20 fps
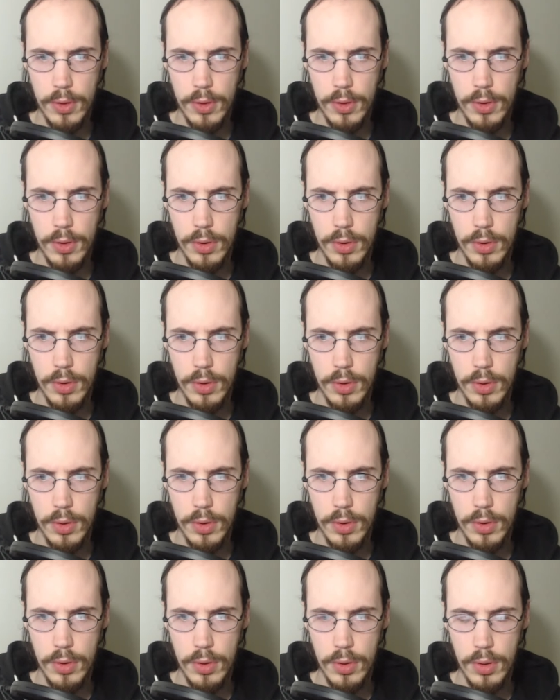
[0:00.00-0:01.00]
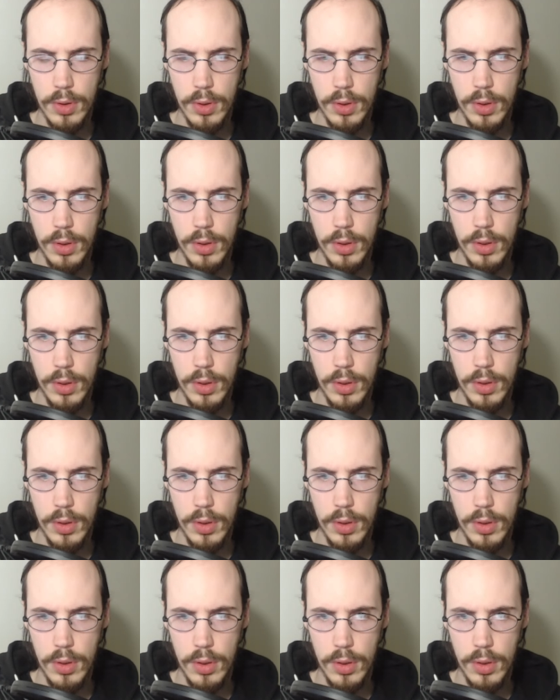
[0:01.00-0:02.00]

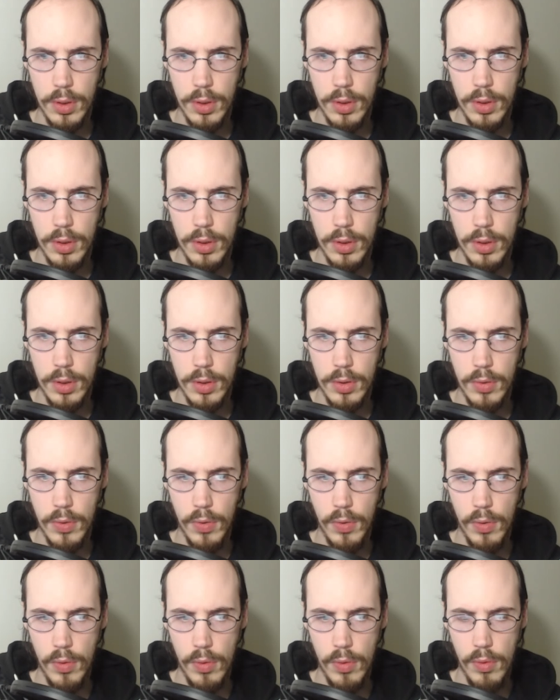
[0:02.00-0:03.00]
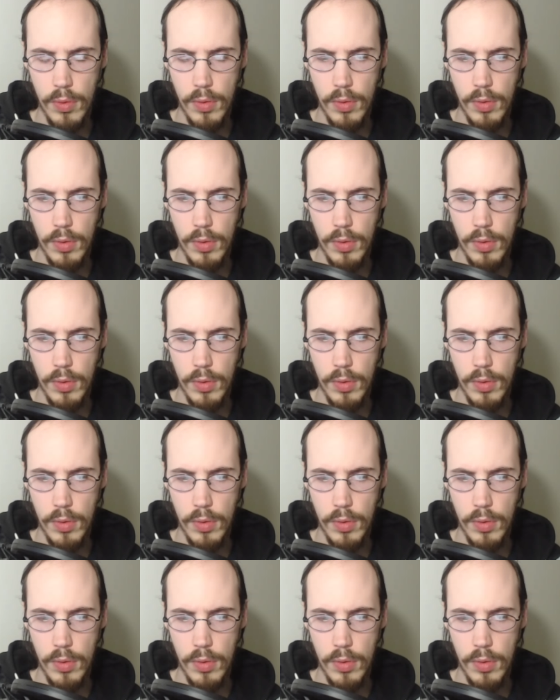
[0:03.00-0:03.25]
(silence)